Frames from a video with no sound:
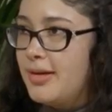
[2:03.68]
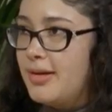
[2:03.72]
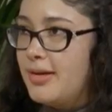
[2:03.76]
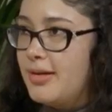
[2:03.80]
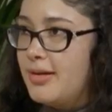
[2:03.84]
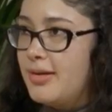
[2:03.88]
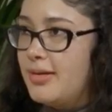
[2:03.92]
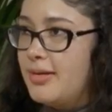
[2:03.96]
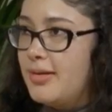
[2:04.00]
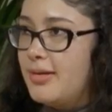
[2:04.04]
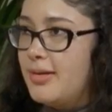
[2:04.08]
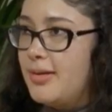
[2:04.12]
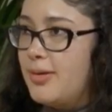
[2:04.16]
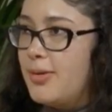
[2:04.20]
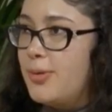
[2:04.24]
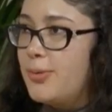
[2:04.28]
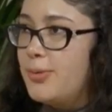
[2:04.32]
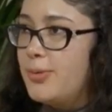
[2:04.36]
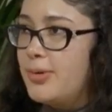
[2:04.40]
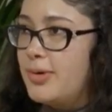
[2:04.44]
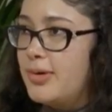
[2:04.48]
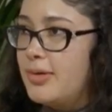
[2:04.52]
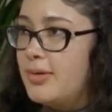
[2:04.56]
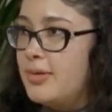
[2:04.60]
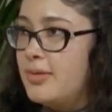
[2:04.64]

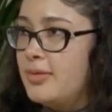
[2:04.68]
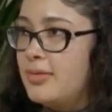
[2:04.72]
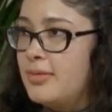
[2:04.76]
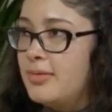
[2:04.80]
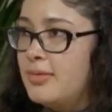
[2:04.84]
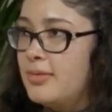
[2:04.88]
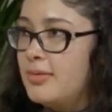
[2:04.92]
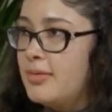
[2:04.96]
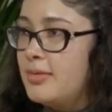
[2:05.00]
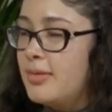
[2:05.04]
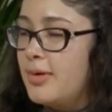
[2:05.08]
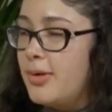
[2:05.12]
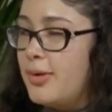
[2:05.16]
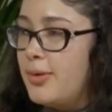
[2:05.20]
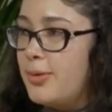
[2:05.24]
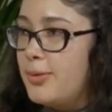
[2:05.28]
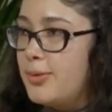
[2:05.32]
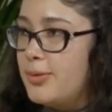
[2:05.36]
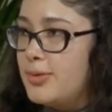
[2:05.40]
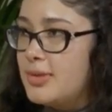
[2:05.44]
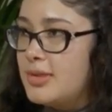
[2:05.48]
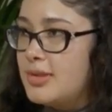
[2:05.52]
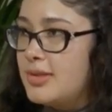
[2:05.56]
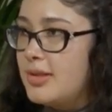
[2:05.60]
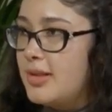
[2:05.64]
over
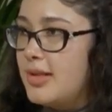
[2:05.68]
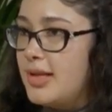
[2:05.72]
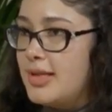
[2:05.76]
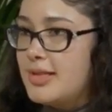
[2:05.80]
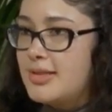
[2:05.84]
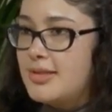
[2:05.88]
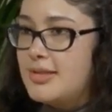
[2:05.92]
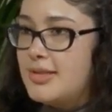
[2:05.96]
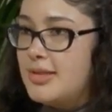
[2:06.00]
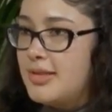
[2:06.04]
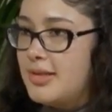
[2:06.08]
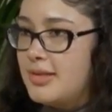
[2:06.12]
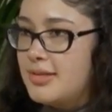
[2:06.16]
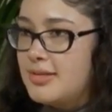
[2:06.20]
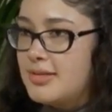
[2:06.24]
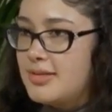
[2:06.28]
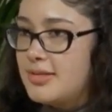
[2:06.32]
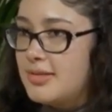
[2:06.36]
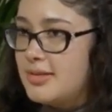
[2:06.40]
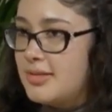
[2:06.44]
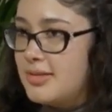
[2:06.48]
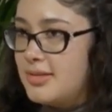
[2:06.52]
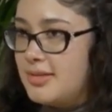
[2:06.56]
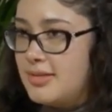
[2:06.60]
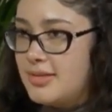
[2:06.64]
the last
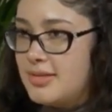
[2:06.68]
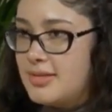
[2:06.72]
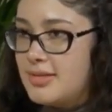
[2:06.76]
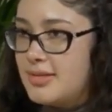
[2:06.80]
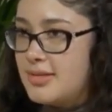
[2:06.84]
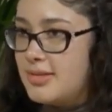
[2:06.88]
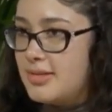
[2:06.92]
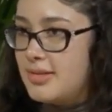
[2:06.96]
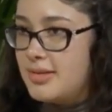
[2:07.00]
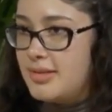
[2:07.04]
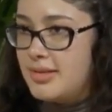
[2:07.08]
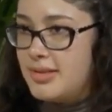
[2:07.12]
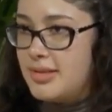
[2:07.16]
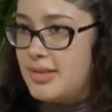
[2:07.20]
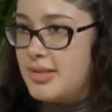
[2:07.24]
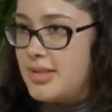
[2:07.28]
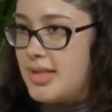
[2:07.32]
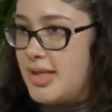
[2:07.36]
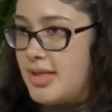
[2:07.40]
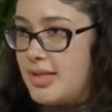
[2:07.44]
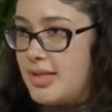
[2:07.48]
years, it's really